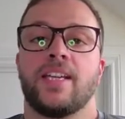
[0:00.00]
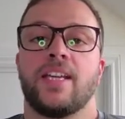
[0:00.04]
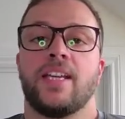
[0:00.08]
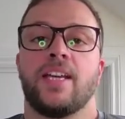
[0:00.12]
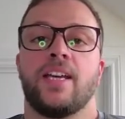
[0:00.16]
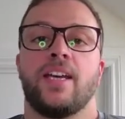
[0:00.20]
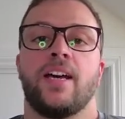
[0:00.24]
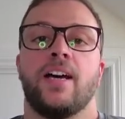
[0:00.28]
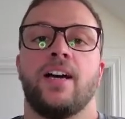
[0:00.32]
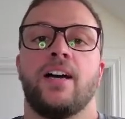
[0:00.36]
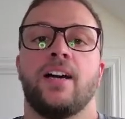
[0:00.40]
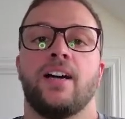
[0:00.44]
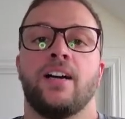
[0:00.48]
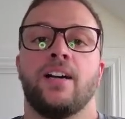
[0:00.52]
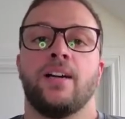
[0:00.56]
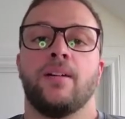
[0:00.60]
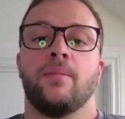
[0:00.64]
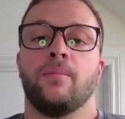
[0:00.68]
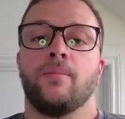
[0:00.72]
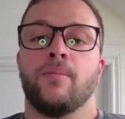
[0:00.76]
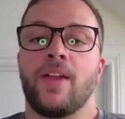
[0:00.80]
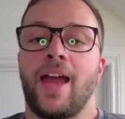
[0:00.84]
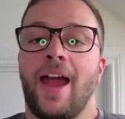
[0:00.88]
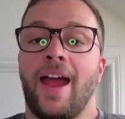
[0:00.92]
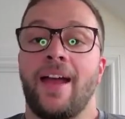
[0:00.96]

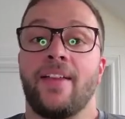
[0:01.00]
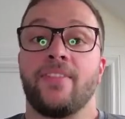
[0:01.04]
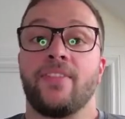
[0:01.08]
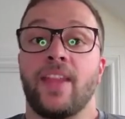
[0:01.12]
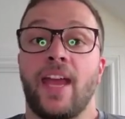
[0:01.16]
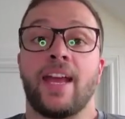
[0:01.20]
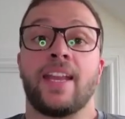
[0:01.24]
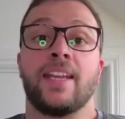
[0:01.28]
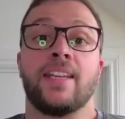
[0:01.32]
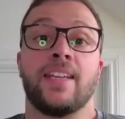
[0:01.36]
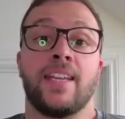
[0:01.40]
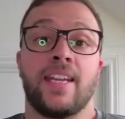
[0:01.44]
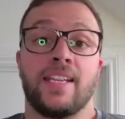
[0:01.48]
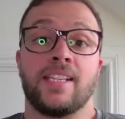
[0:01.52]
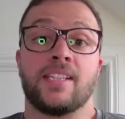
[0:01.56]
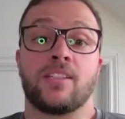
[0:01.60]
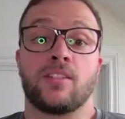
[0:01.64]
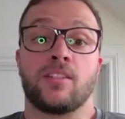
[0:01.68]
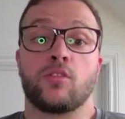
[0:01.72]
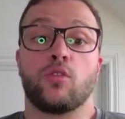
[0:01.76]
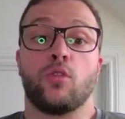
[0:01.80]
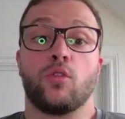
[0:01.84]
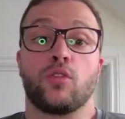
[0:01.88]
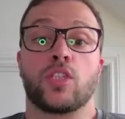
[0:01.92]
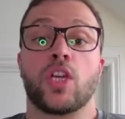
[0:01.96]
and his
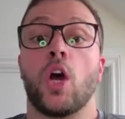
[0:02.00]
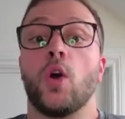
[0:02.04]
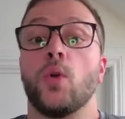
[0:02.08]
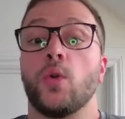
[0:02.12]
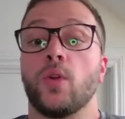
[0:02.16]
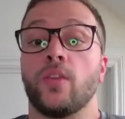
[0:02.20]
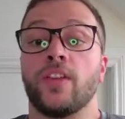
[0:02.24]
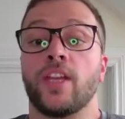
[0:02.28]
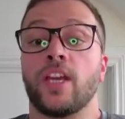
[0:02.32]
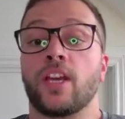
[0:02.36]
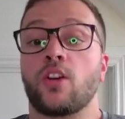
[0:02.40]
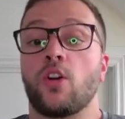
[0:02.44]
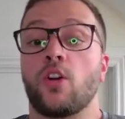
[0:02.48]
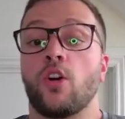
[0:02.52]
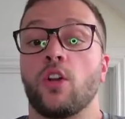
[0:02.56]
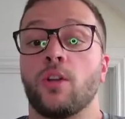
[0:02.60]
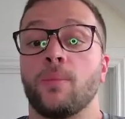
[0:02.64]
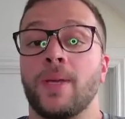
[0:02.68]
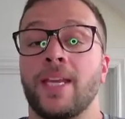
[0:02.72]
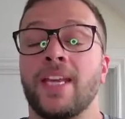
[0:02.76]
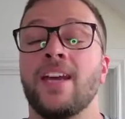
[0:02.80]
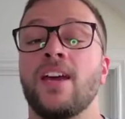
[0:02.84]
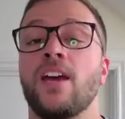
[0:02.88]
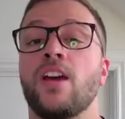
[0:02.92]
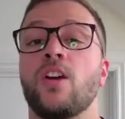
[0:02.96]
sort of tone on the
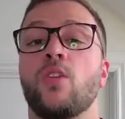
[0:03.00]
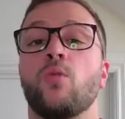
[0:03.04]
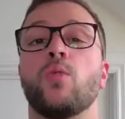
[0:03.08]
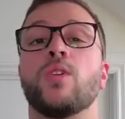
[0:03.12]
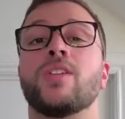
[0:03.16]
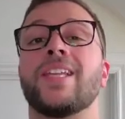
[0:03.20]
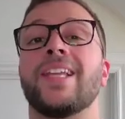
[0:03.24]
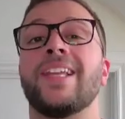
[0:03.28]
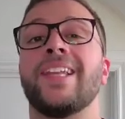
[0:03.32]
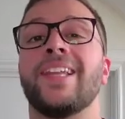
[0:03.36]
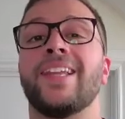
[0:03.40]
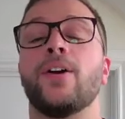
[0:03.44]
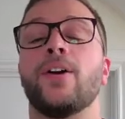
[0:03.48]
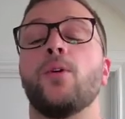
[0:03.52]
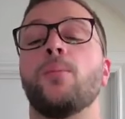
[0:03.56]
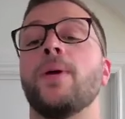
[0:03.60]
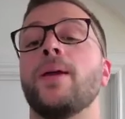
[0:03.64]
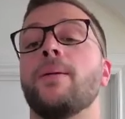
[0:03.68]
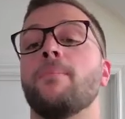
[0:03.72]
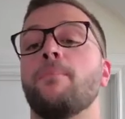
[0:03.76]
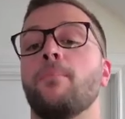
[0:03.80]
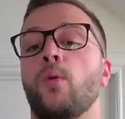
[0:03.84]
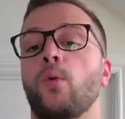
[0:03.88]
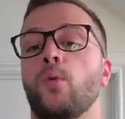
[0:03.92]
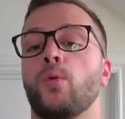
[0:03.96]
economy was a little bit
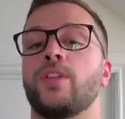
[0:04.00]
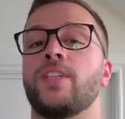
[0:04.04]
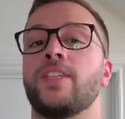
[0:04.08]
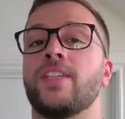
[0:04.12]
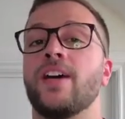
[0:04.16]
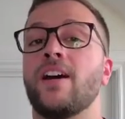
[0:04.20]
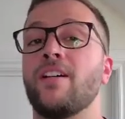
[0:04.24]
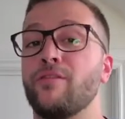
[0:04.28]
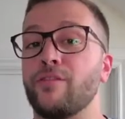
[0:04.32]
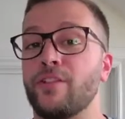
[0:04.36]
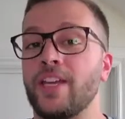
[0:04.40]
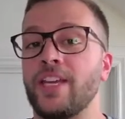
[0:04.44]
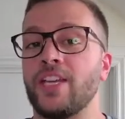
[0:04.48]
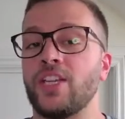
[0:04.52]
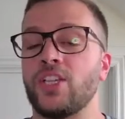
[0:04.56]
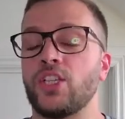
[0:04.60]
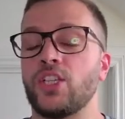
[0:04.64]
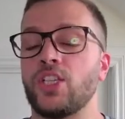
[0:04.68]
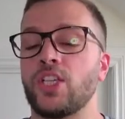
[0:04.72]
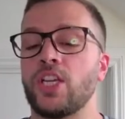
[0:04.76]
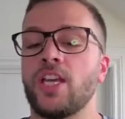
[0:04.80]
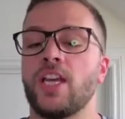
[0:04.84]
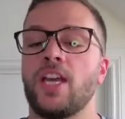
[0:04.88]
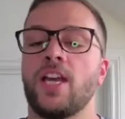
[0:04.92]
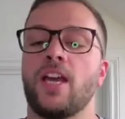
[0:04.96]
more dovish.
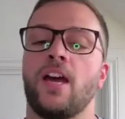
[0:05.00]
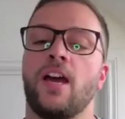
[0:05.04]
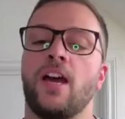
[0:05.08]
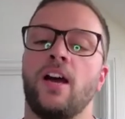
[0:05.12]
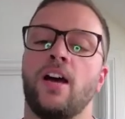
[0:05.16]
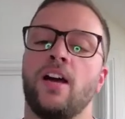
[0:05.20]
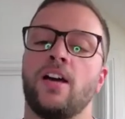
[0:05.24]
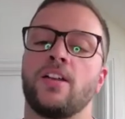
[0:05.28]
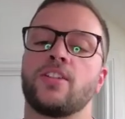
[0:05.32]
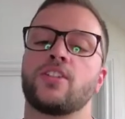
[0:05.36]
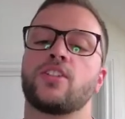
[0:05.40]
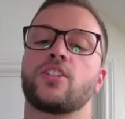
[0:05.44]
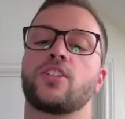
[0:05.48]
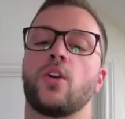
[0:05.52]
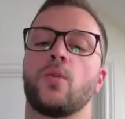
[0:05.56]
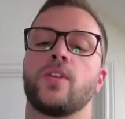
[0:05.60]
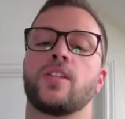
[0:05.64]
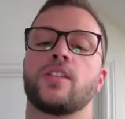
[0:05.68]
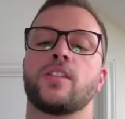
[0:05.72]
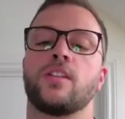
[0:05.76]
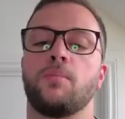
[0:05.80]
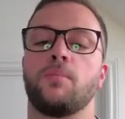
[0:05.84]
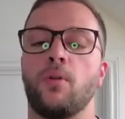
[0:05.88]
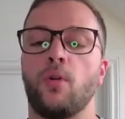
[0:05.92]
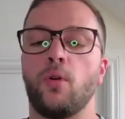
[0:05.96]
So it
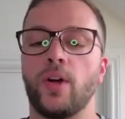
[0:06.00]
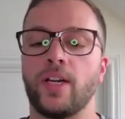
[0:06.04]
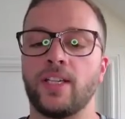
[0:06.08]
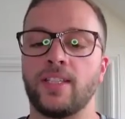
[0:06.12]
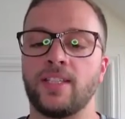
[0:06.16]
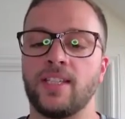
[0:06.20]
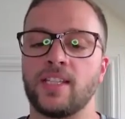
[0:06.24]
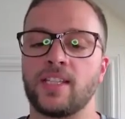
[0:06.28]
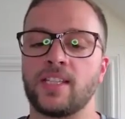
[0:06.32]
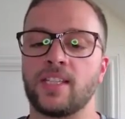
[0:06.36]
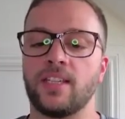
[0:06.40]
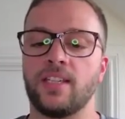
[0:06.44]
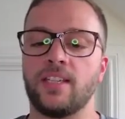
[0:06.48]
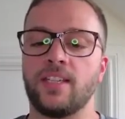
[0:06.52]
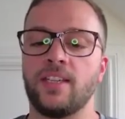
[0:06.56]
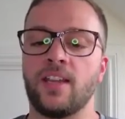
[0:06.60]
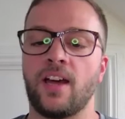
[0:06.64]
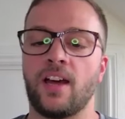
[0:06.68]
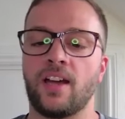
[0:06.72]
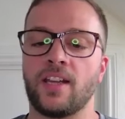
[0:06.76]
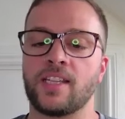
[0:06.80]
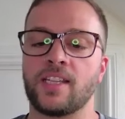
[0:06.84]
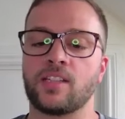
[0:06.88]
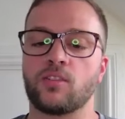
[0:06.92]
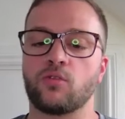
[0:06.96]
supported this
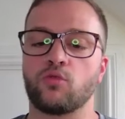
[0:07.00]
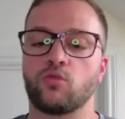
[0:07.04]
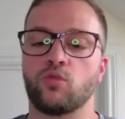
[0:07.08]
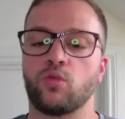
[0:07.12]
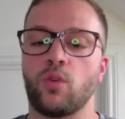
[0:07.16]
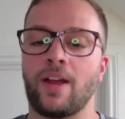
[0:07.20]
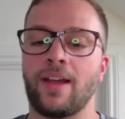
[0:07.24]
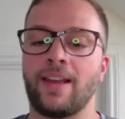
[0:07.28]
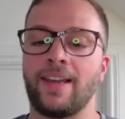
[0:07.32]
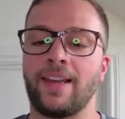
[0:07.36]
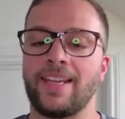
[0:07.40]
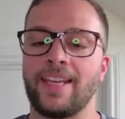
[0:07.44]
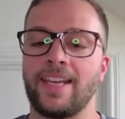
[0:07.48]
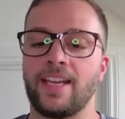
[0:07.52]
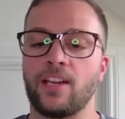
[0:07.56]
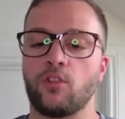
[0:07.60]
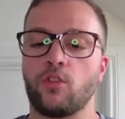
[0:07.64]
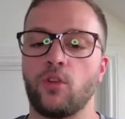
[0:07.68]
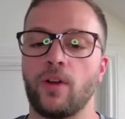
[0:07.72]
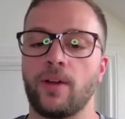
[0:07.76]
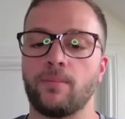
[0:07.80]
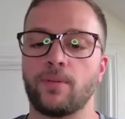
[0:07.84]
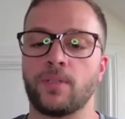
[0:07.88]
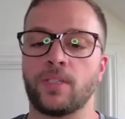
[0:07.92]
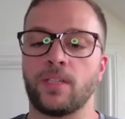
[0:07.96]
nice rally in
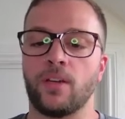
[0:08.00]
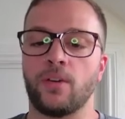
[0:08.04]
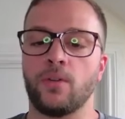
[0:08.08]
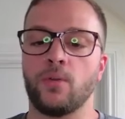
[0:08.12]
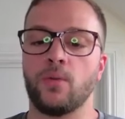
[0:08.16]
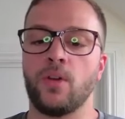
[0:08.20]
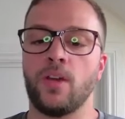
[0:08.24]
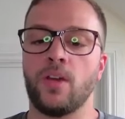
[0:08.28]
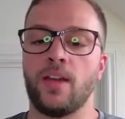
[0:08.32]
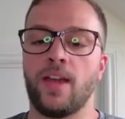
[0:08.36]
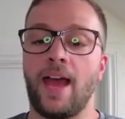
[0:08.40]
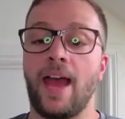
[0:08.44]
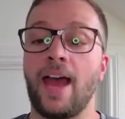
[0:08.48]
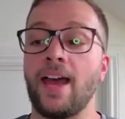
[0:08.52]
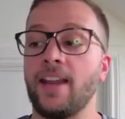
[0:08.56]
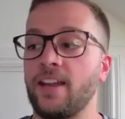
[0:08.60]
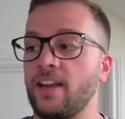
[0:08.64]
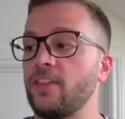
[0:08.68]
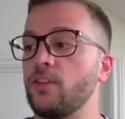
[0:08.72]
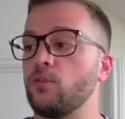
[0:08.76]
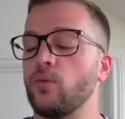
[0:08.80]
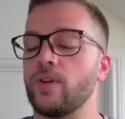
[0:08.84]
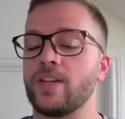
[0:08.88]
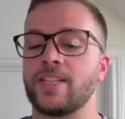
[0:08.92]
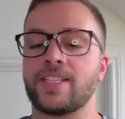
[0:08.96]
crypto and
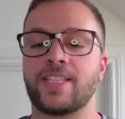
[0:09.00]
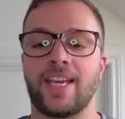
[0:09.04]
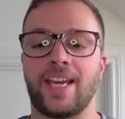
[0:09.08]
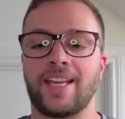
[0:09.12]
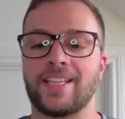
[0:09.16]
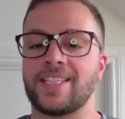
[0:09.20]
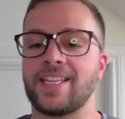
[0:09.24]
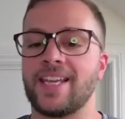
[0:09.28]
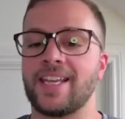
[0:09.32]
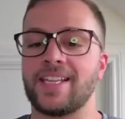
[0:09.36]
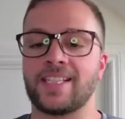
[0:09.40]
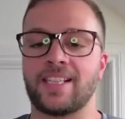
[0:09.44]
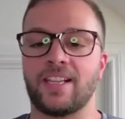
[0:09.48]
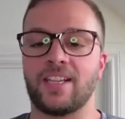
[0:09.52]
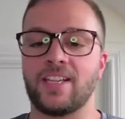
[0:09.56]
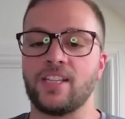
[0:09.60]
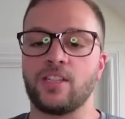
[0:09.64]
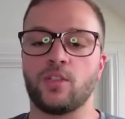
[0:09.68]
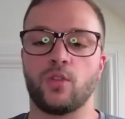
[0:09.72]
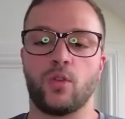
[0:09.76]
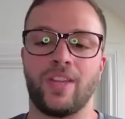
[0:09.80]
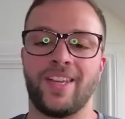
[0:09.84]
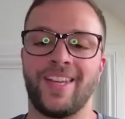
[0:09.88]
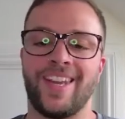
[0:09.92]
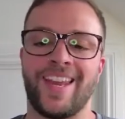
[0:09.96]
other risk assets, like you
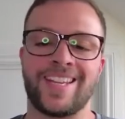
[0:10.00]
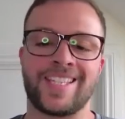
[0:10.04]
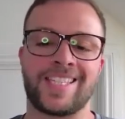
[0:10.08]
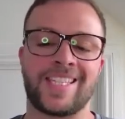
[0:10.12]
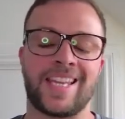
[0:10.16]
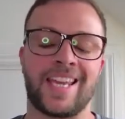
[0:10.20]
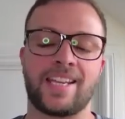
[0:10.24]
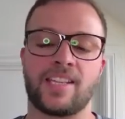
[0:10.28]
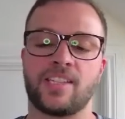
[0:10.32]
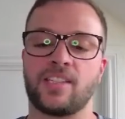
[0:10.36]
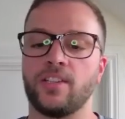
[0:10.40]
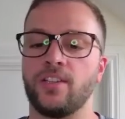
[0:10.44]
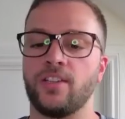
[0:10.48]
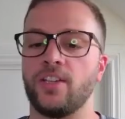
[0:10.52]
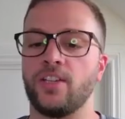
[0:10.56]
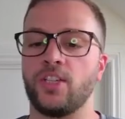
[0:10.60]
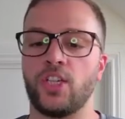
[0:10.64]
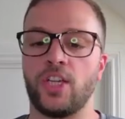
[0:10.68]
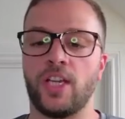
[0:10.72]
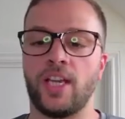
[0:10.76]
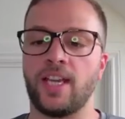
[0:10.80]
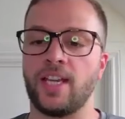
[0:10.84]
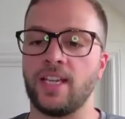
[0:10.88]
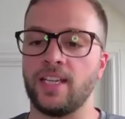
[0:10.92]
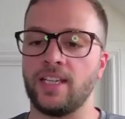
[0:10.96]
saw the Nasdaq
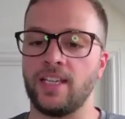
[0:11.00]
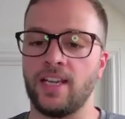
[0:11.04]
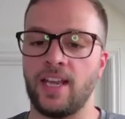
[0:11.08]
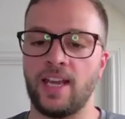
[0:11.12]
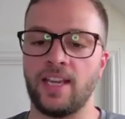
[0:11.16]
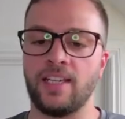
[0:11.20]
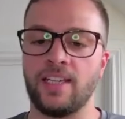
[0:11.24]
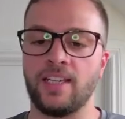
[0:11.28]
surging and